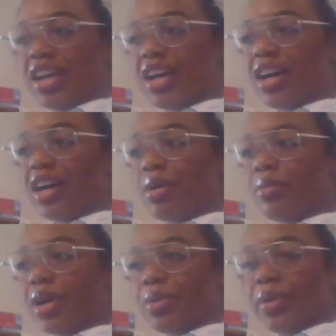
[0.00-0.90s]
I
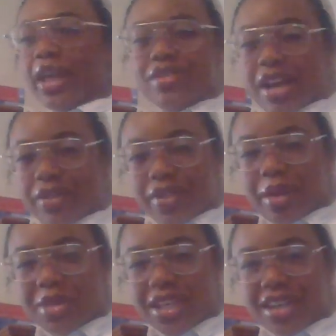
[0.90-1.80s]
don't really have time for
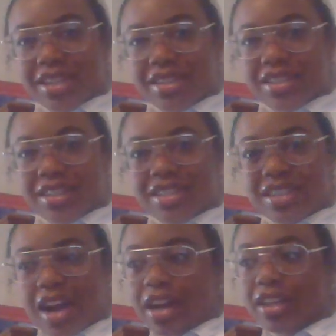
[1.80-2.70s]
that, because it's
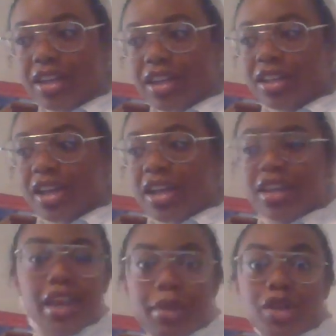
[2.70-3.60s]
not gonna
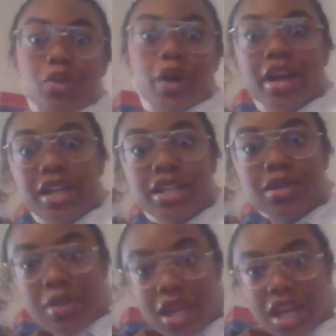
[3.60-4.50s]
get me to where I need
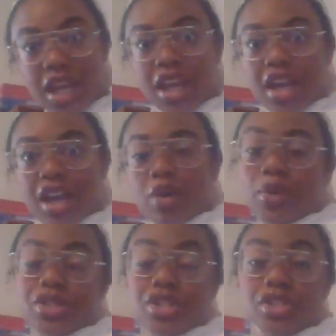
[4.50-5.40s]
to be,
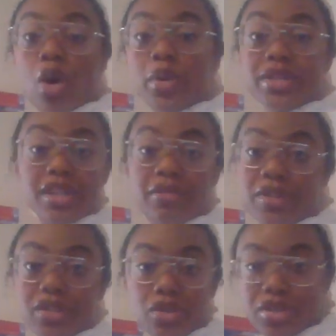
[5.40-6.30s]
which is always in the
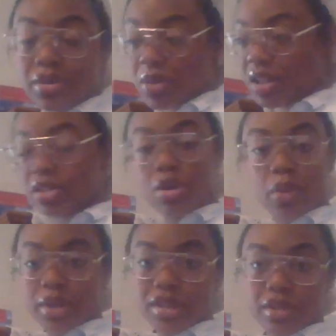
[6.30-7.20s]
physical. Something that's
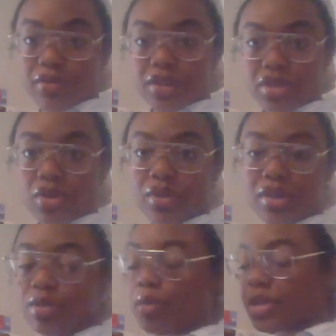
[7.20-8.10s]
always in the physical.
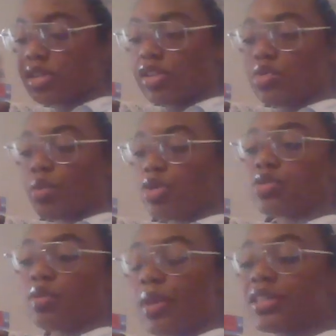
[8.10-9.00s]
Masculine
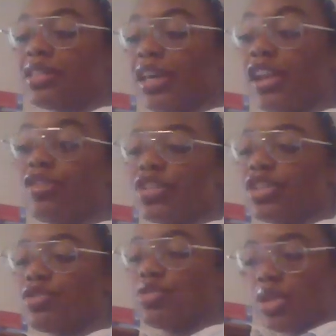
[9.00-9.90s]
energy
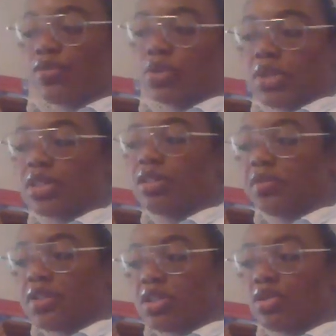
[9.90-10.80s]
is usually focused on the
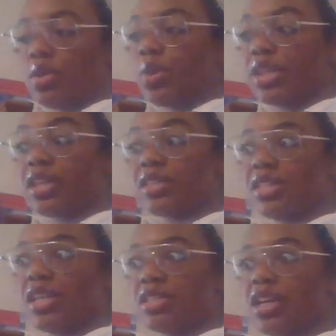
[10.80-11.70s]
physical and what they can
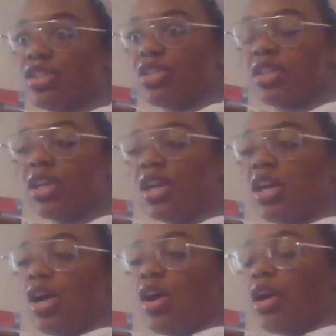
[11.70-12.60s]
see and touch and
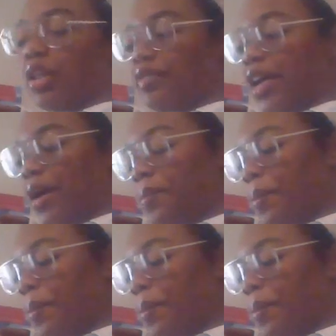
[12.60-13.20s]
all of that.